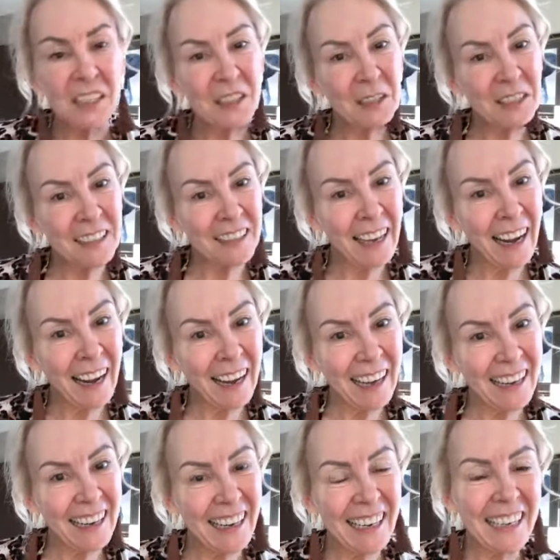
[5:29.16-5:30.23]
so
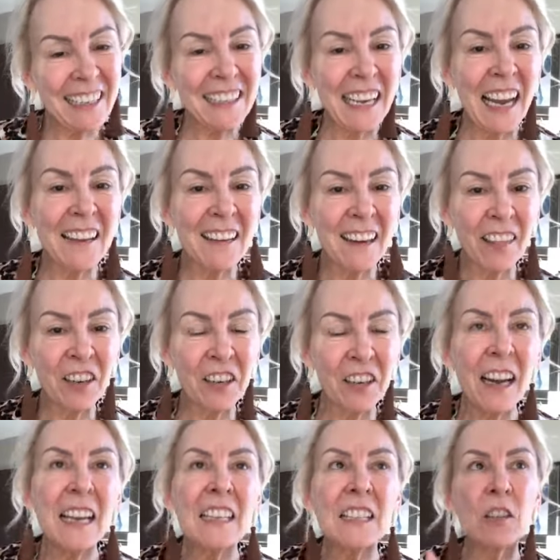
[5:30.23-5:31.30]
today is
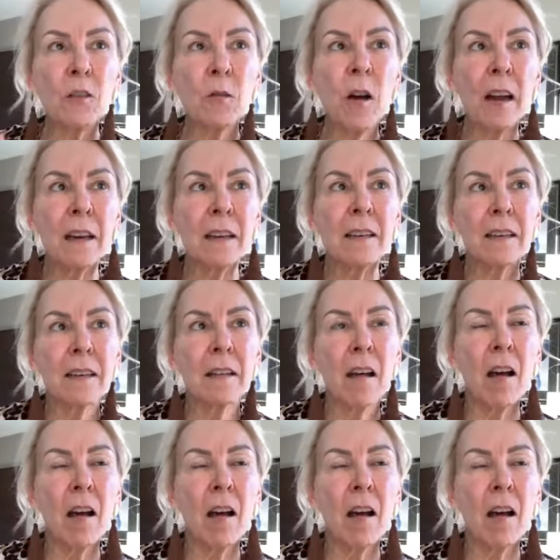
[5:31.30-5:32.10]
another so on